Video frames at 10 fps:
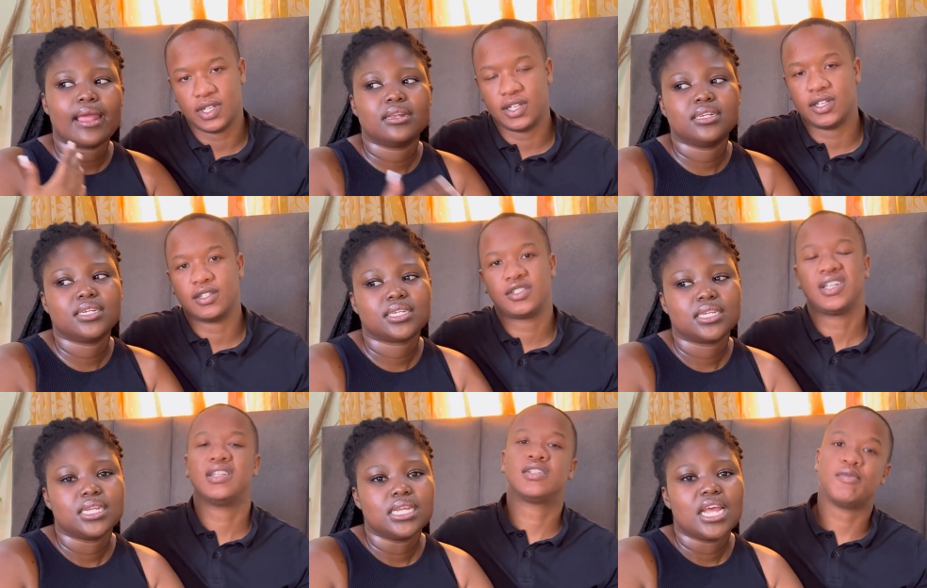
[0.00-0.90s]
Speaker 1: and
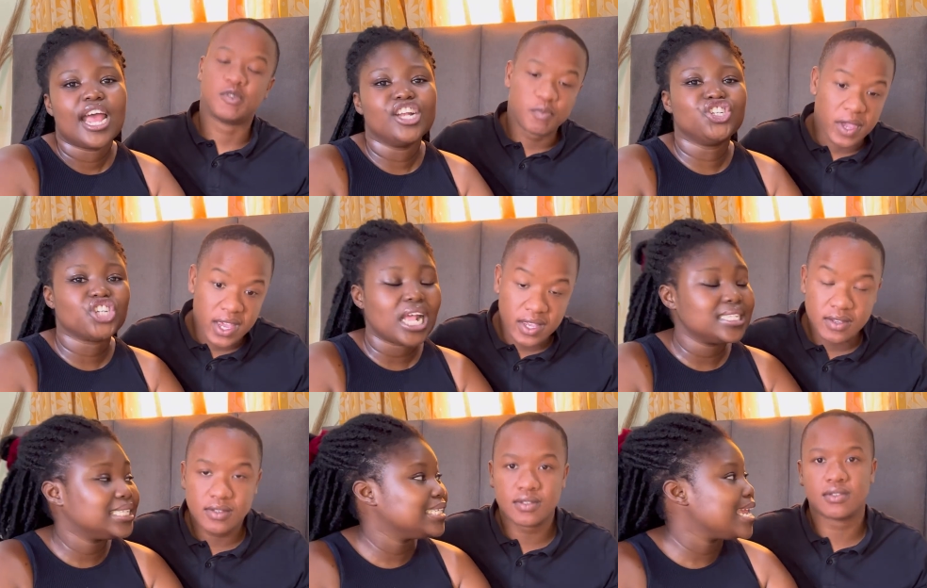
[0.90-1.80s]
yeah,
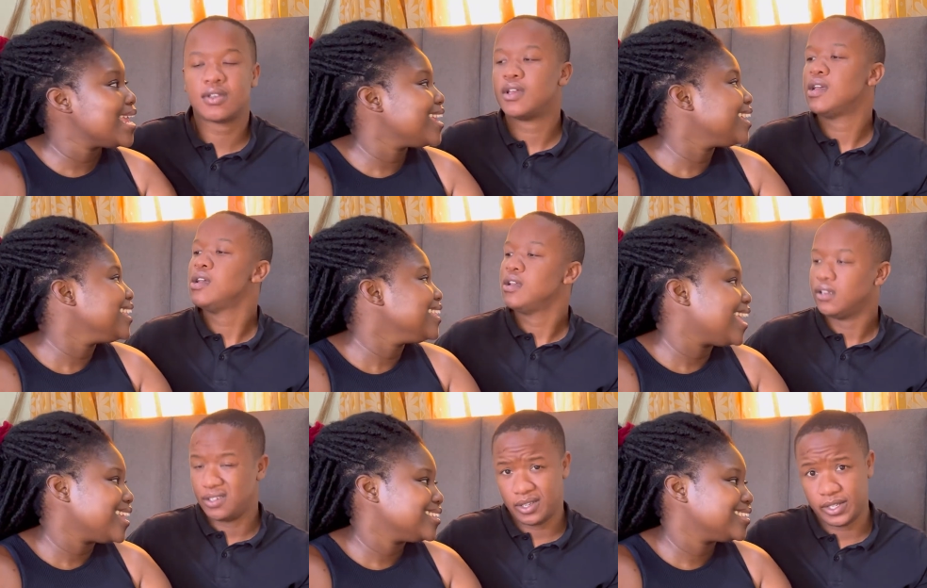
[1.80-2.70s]
adjusting
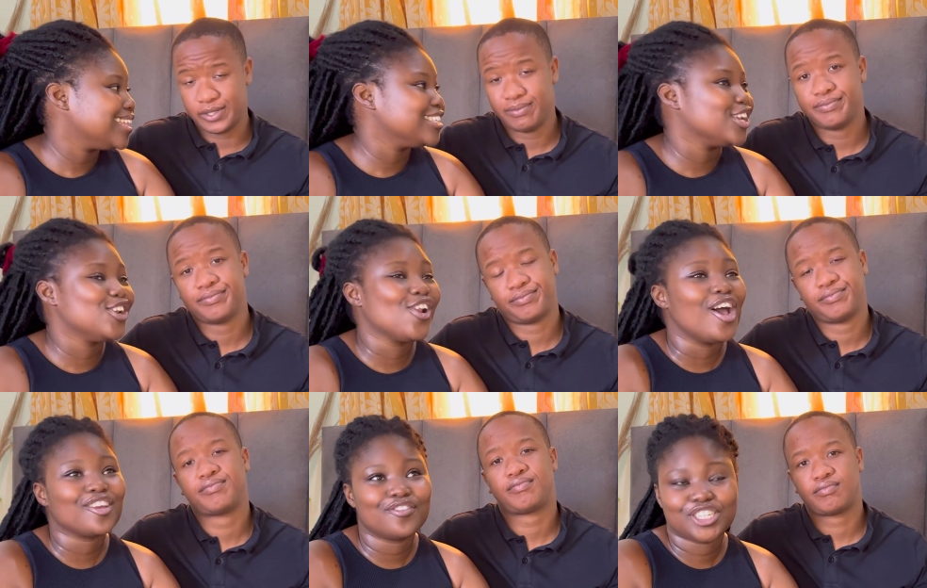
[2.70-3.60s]
yes yeah. there's a
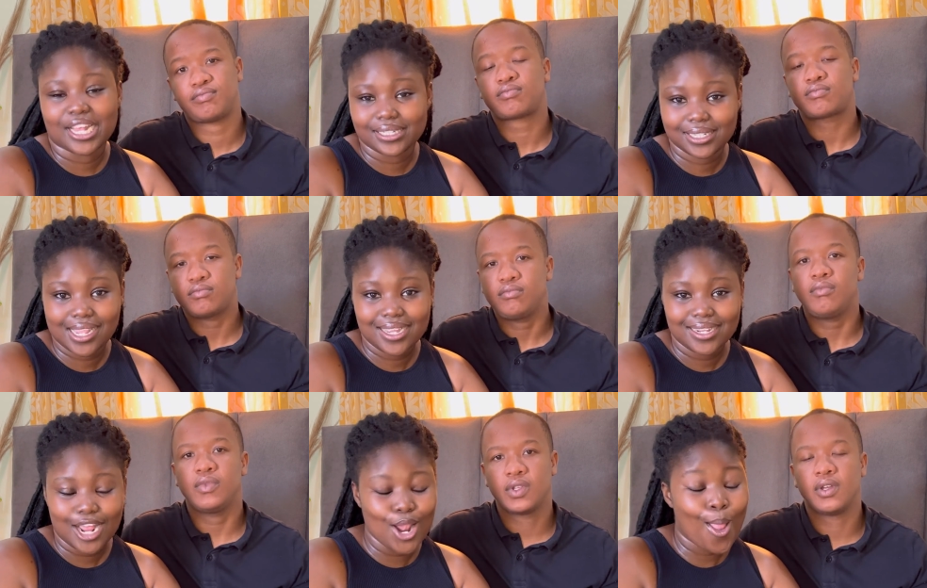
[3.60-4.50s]
lot of adjusting
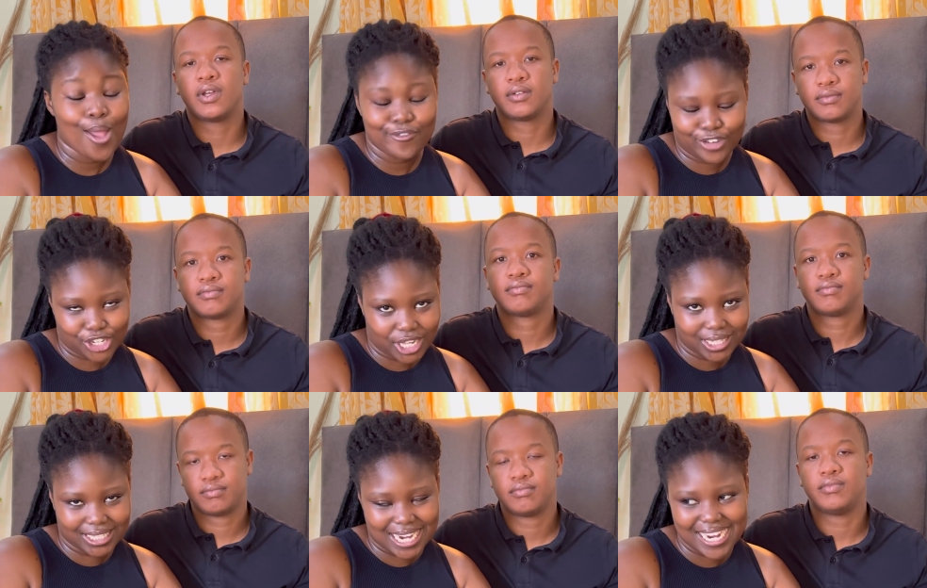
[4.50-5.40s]
a lot of
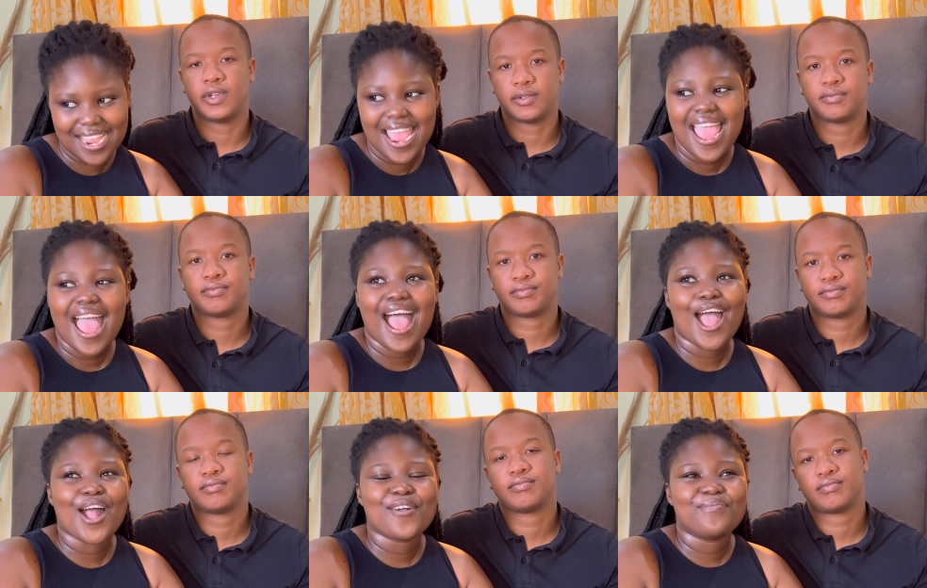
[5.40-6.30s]
adjusting
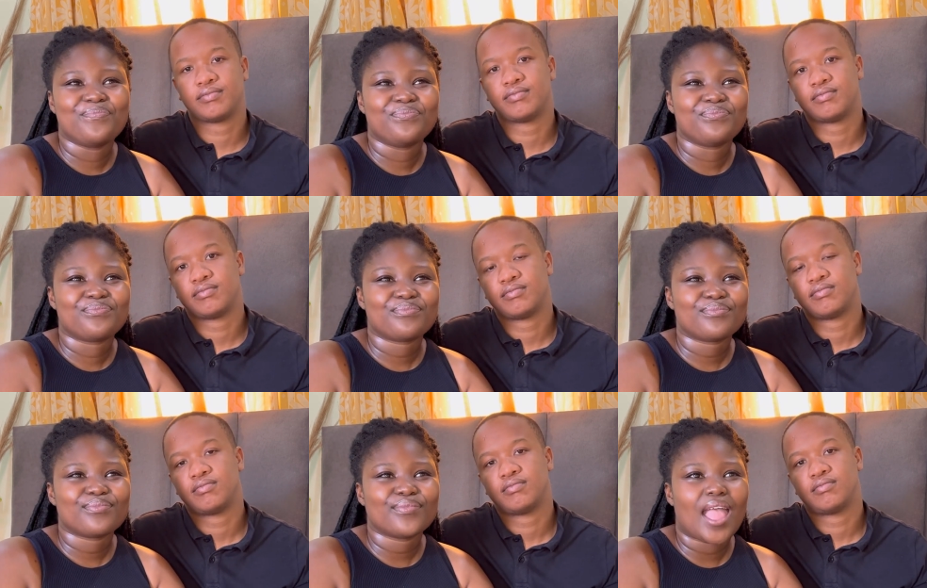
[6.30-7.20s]
um
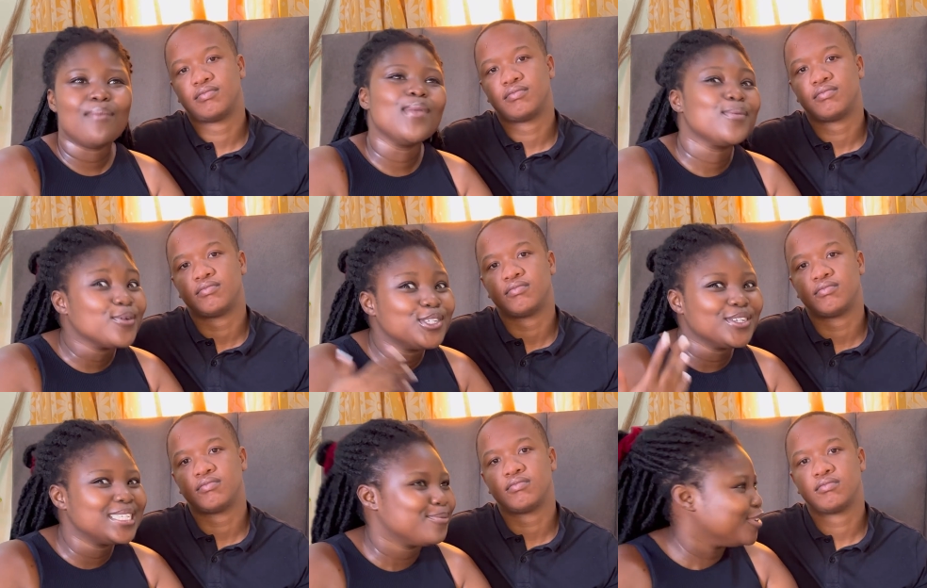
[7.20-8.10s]
and maybe we'll
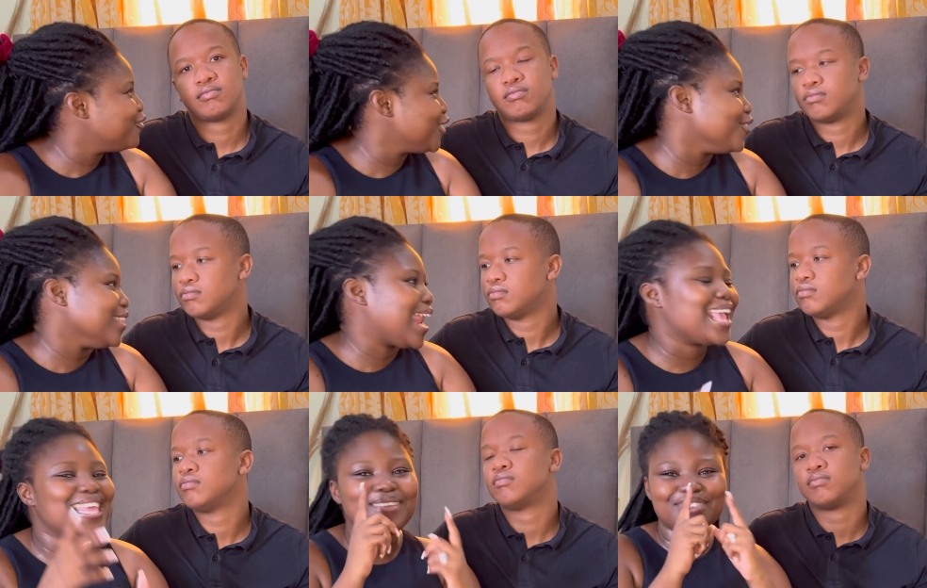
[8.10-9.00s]
do a separate video on that
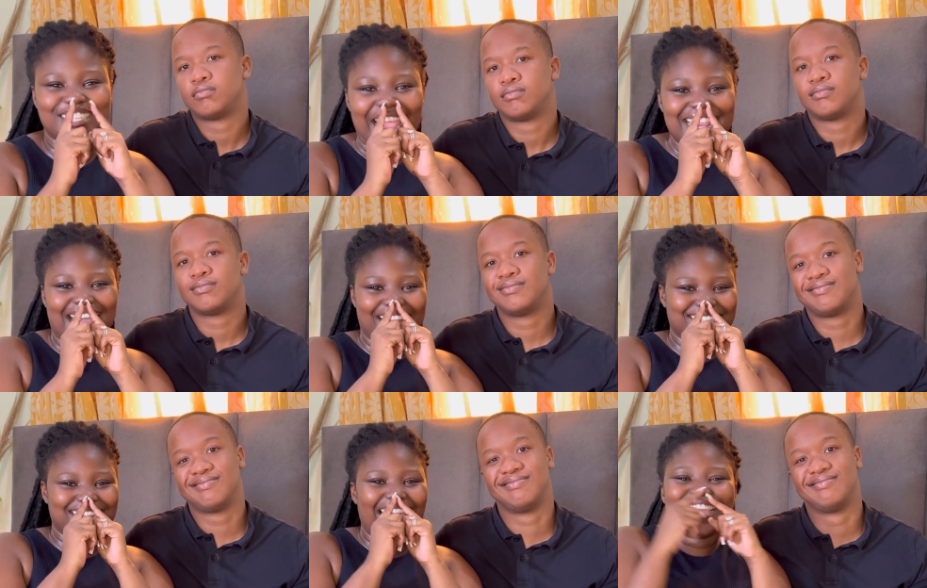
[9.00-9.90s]
i keep saying that
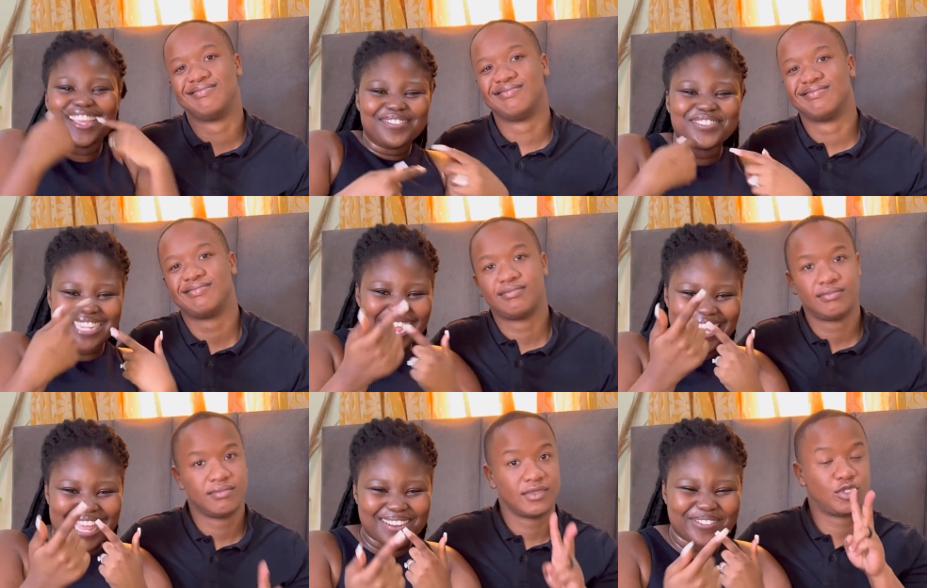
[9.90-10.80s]
i keep
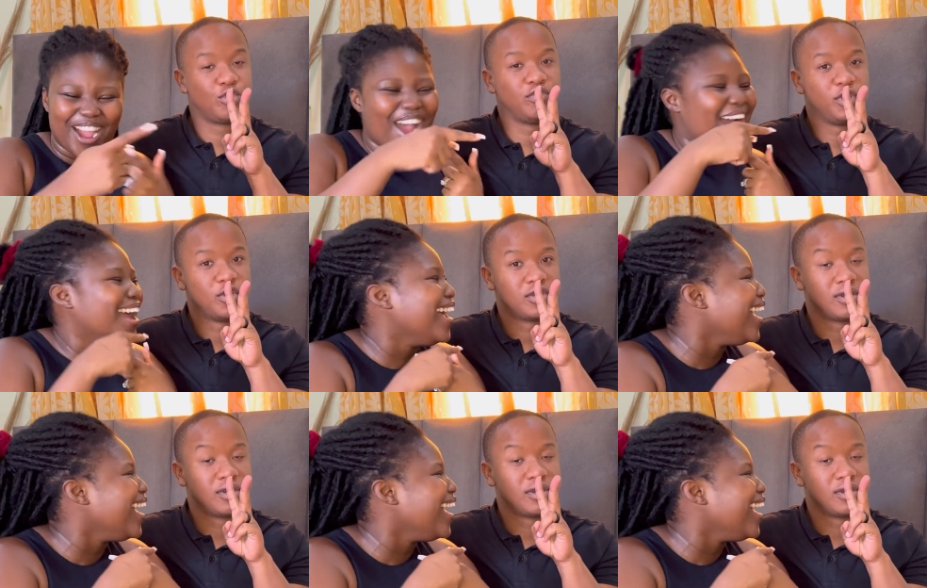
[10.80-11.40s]
saying that two videos